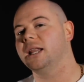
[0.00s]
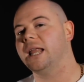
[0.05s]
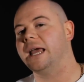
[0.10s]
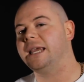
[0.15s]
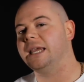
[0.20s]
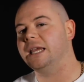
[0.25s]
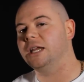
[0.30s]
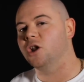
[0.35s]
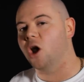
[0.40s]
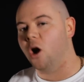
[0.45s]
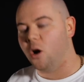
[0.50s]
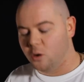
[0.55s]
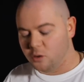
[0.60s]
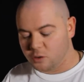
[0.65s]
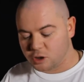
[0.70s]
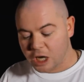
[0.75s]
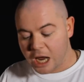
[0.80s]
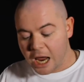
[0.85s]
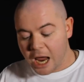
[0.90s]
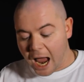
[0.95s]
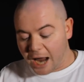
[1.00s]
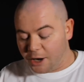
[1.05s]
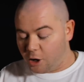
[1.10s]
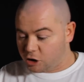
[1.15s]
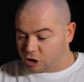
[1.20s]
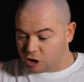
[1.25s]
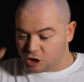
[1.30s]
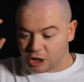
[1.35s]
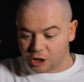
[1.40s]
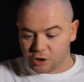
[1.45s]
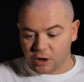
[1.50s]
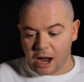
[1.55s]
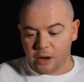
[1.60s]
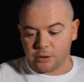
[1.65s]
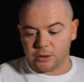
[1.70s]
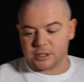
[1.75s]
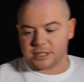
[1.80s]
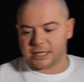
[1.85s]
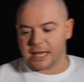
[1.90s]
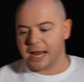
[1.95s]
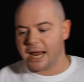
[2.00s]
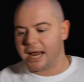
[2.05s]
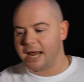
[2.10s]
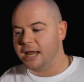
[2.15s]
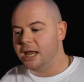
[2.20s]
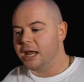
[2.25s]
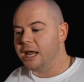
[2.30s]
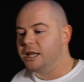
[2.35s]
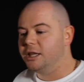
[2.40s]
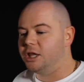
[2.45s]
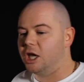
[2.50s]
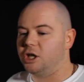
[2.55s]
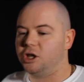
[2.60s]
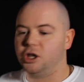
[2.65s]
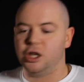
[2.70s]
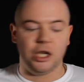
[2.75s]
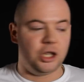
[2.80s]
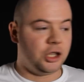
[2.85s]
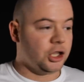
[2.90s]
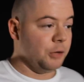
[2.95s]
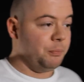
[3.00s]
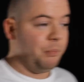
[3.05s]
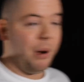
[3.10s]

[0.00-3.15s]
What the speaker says: Like, he knows, and not just the crowd who's there, the